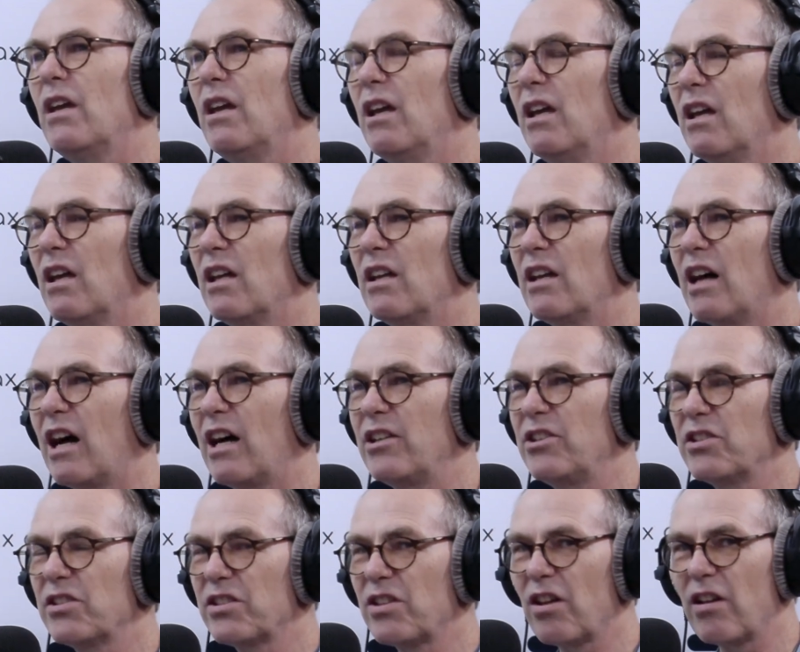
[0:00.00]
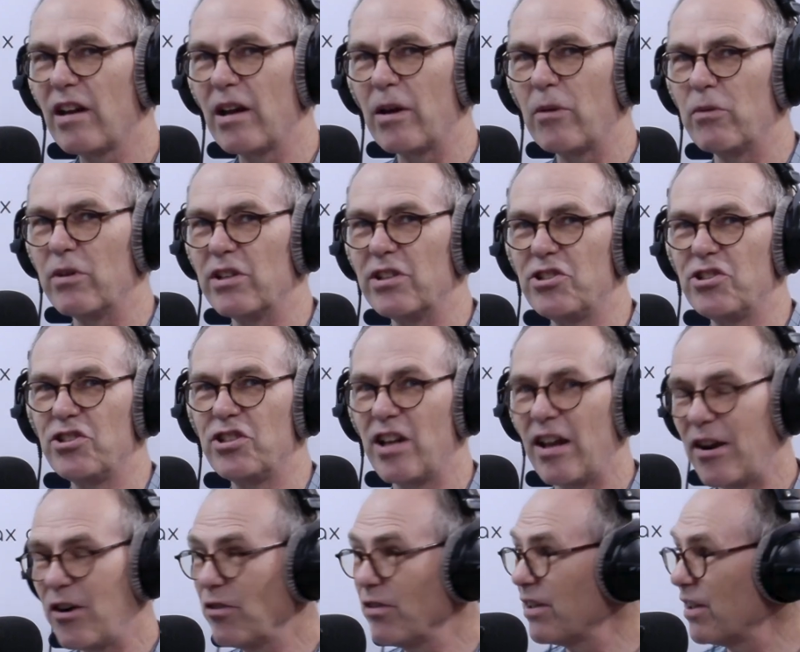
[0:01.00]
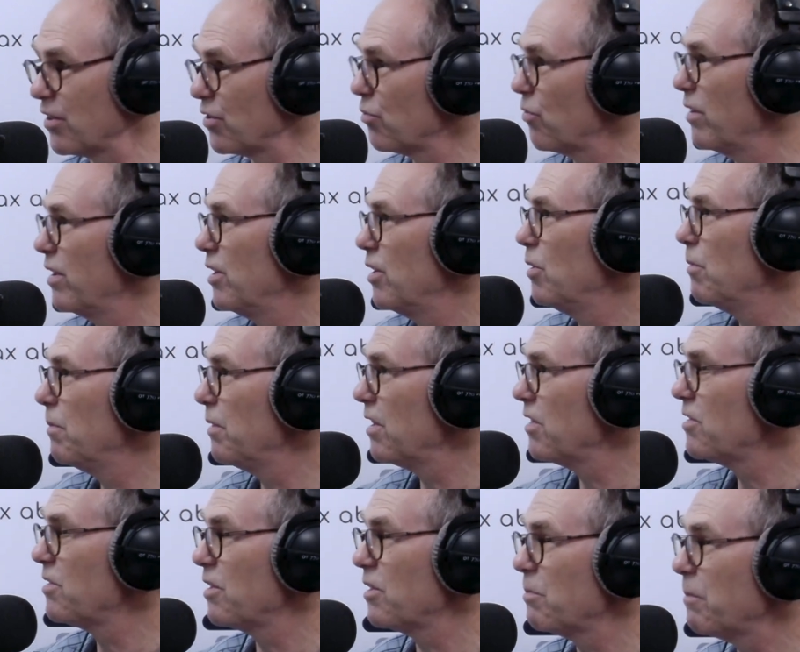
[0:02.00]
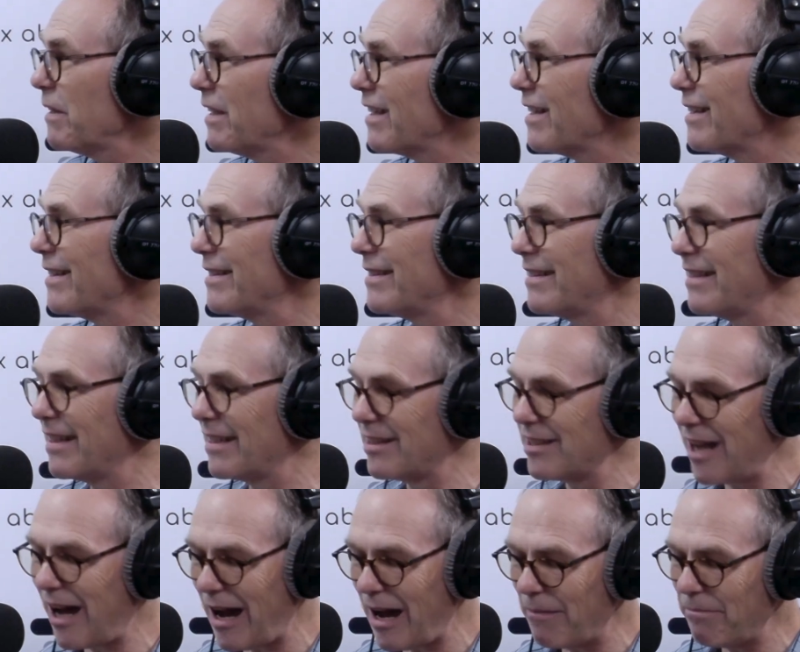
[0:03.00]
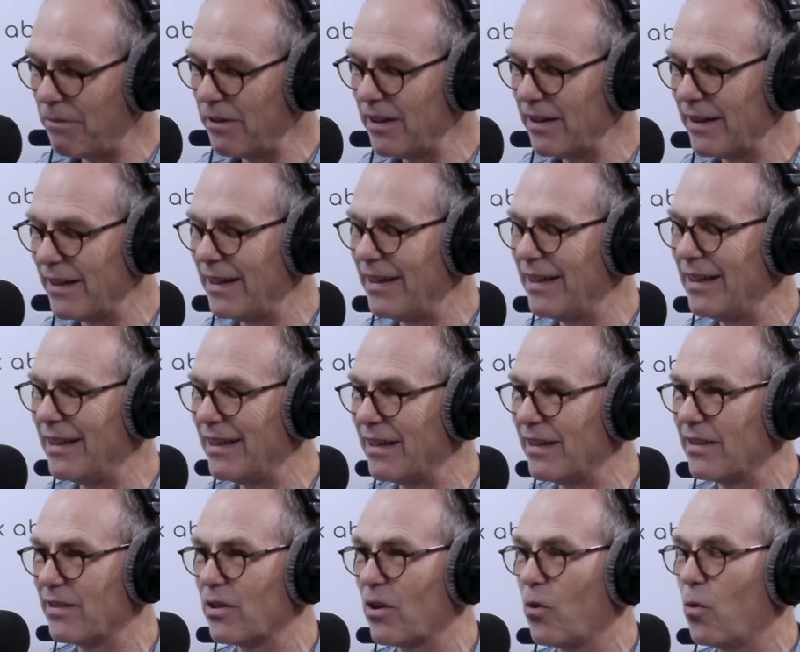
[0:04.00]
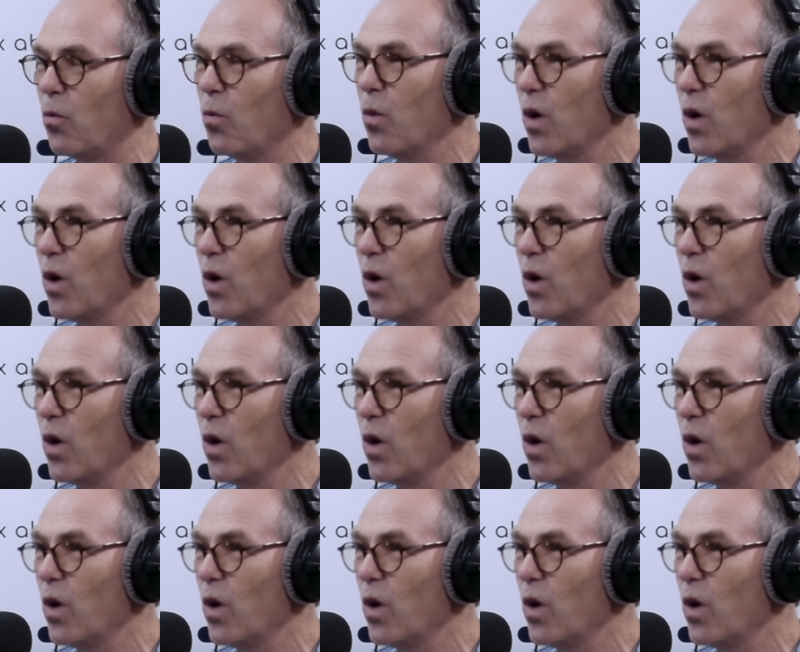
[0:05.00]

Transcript: And I just thought I would share this with you just because the topic is,